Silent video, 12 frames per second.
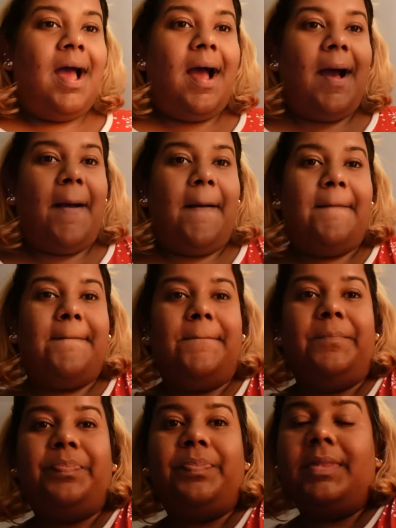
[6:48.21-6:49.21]

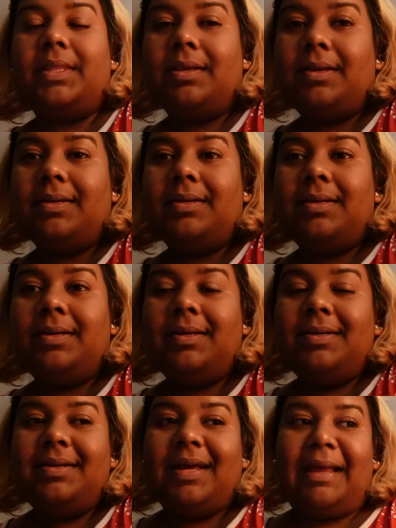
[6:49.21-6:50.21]

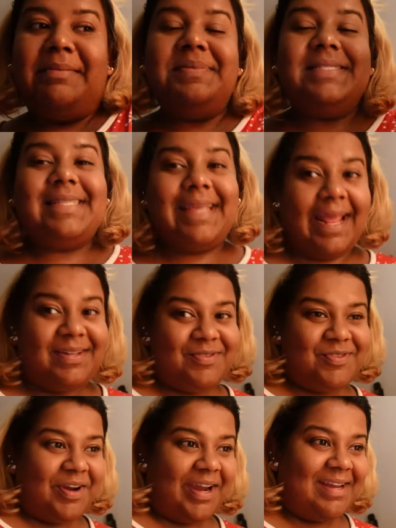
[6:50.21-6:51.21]
I'm scared
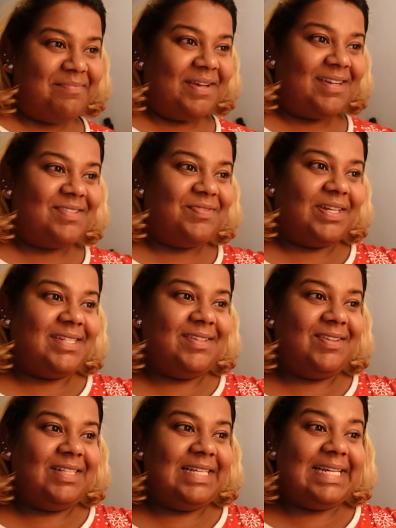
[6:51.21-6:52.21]
to try it because
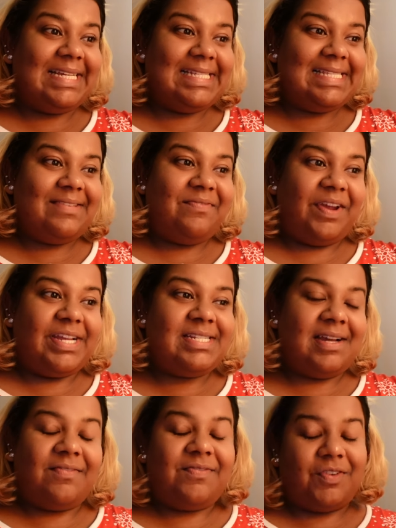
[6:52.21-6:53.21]
retinol is very
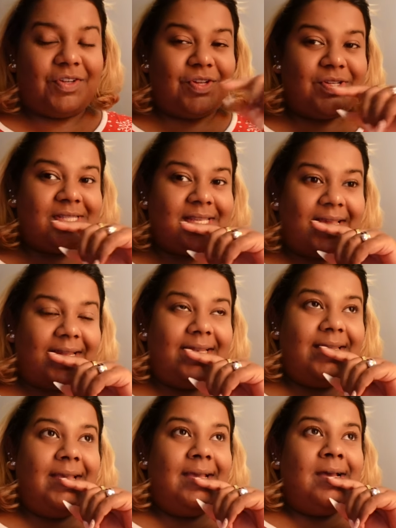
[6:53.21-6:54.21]
tough on your skin,